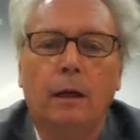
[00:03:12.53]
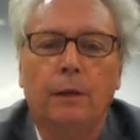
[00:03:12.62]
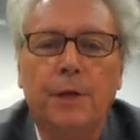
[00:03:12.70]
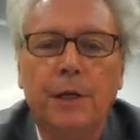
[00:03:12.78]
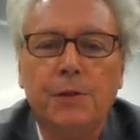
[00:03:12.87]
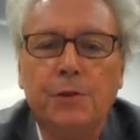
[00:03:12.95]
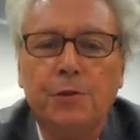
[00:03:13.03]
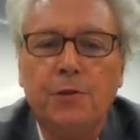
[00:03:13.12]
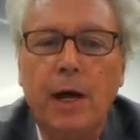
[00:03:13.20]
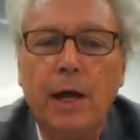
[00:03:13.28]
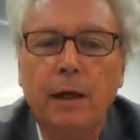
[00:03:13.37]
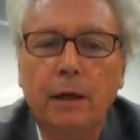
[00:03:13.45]
This
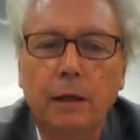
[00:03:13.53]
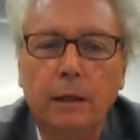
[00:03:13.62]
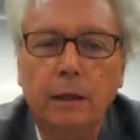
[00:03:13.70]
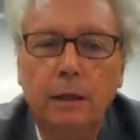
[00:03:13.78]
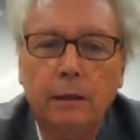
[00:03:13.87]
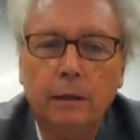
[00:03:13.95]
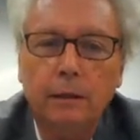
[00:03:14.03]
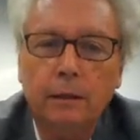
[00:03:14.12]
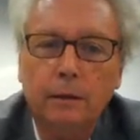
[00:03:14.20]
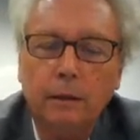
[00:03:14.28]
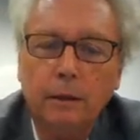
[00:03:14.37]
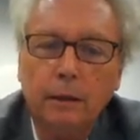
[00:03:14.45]
triangle,
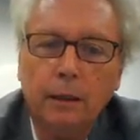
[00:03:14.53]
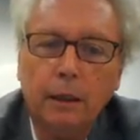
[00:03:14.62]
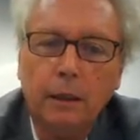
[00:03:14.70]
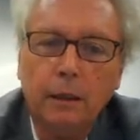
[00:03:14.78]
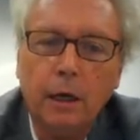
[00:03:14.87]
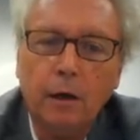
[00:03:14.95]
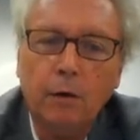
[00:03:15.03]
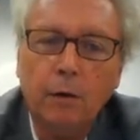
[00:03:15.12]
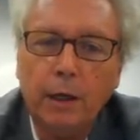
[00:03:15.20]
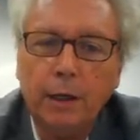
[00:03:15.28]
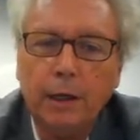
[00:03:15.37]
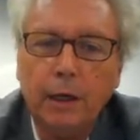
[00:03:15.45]
and now
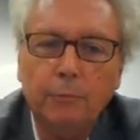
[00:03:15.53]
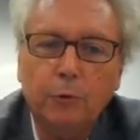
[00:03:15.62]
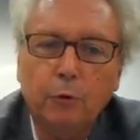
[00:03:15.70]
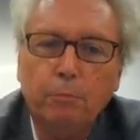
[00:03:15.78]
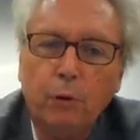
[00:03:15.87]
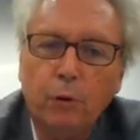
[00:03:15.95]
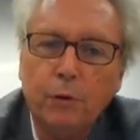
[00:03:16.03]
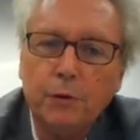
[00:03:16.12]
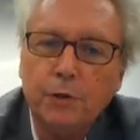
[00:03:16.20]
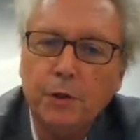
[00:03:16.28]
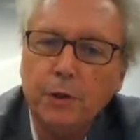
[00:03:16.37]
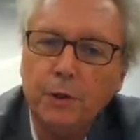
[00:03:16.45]
I come to
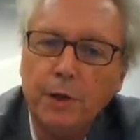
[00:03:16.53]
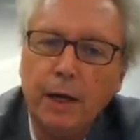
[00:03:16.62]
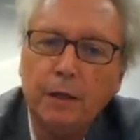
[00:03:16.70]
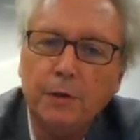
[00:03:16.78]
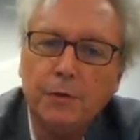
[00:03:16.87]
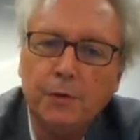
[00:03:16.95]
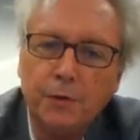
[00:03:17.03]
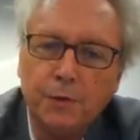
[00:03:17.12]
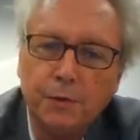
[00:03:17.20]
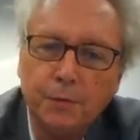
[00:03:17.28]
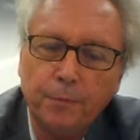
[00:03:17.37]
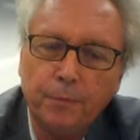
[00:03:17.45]
policy
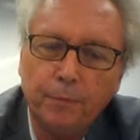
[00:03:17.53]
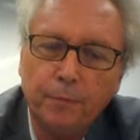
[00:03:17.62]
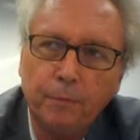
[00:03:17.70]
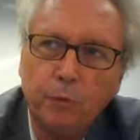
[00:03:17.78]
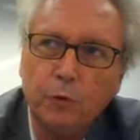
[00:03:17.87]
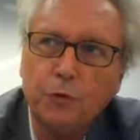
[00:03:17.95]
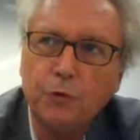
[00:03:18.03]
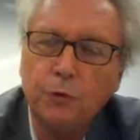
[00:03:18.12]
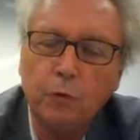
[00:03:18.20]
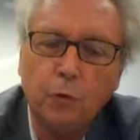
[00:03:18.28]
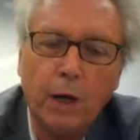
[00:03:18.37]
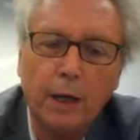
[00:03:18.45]
analysis, was
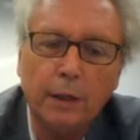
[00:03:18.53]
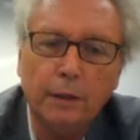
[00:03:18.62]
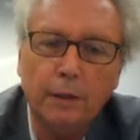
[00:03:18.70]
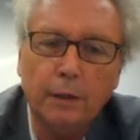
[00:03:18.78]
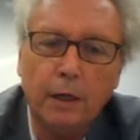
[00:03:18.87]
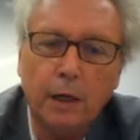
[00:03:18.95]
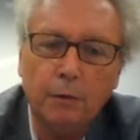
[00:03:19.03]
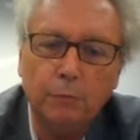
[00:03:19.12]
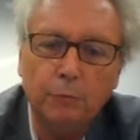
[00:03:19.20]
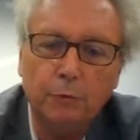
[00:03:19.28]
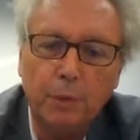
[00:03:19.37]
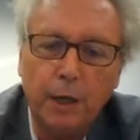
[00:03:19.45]
quite
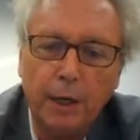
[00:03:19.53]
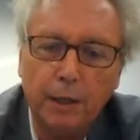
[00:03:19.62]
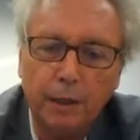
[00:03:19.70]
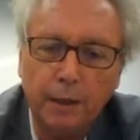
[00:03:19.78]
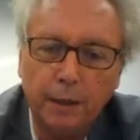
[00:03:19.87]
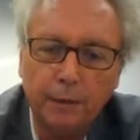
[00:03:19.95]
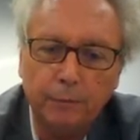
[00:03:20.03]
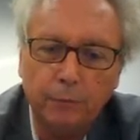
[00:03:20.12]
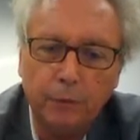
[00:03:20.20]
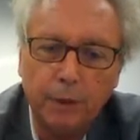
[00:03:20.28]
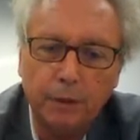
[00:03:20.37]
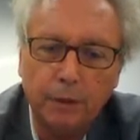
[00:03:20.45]
groundbreaking
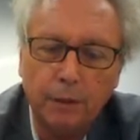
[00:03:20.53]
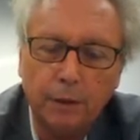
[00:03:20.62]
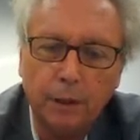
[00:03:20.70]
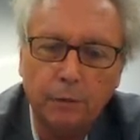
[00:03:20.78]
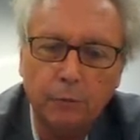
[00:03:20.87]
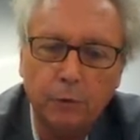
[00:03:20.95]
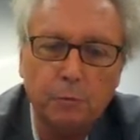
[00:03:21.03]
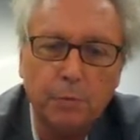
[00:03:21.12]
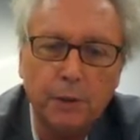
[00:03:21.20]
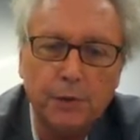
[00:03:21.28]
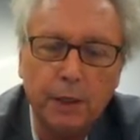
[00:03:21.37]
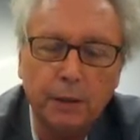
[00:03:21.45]
when it was
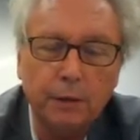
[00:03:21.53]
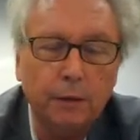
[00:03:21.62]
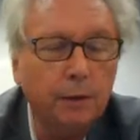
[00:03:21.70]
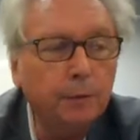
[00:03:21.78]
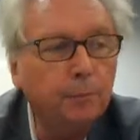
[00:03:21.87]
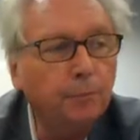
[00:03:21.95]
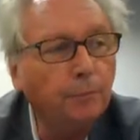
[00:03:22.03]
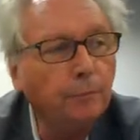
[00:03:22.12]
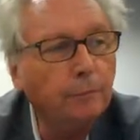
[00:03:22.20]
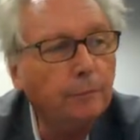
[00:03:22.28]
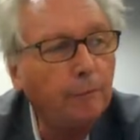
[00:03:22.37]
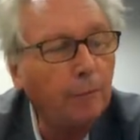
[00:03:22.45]
presented
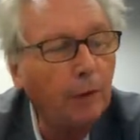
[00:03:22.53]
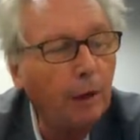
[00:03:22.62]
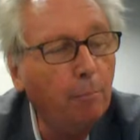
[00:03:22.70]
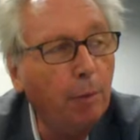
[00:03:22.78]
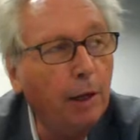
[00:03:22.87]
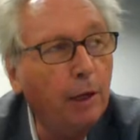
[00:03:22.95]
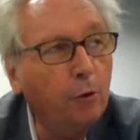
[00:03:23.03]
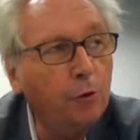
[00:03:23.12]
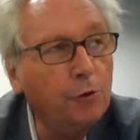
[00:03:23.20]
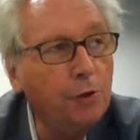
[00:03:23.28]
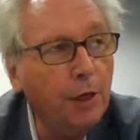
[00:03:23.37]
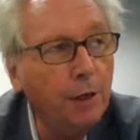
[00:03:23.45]
by
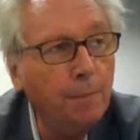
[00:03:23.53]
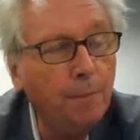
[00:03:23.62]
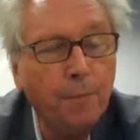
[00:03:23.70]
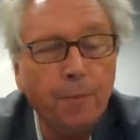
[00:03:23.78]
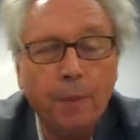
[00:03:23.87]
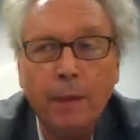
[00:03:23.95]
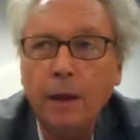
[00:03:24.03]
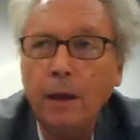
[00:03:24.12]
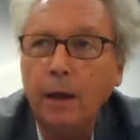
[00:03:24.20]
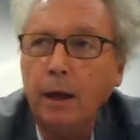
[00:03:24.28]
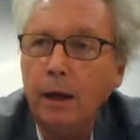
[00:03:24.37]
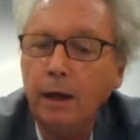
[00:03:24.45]
Lucy
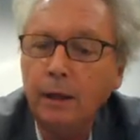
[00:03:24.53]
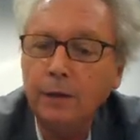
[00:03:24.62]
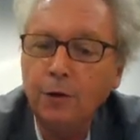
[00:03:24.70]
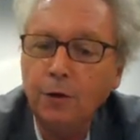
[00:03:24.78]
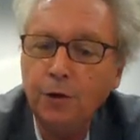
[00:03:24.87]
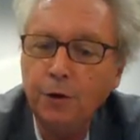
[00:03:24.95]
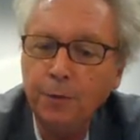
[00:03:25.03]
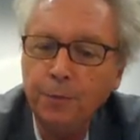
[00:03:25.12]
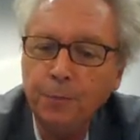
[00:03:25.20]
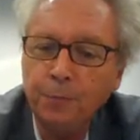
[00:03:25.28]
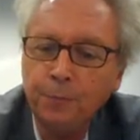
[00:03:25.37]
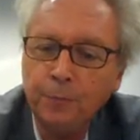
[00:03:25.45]
and her,
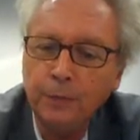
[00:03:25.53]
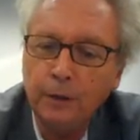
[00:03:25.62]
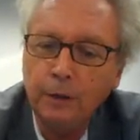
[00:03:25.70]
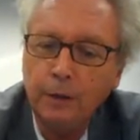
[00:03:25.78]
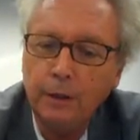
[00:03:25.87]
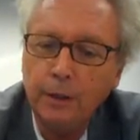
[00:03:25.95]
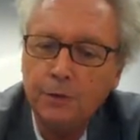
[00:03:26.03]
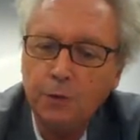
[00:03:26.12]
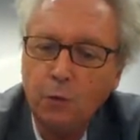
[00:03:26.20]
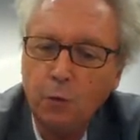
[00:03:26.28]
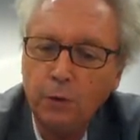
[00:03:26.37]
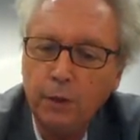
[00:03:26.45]
let's
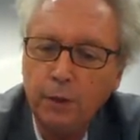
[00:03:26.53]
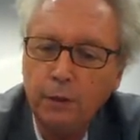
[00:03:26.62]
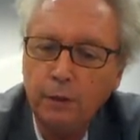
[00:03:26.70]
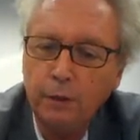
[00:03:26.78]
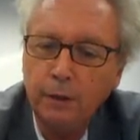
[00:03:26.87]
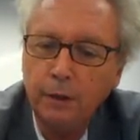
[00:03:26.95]
call it